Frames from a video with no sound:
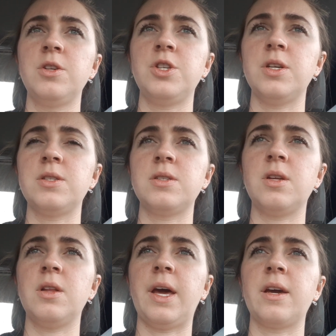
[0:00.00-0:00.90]

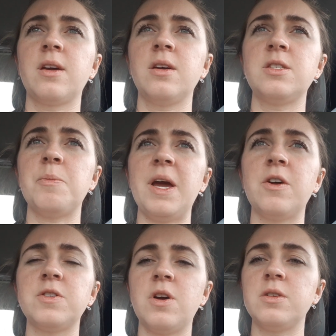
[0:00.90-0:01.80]
Just like
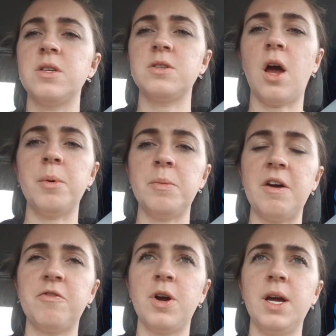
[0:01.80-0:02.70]
tomato sauce has not been
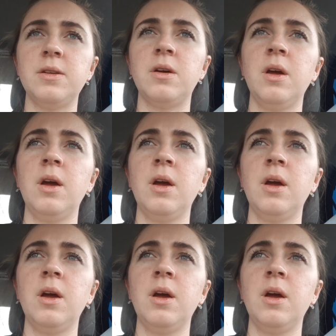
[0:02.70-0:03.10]
my friend.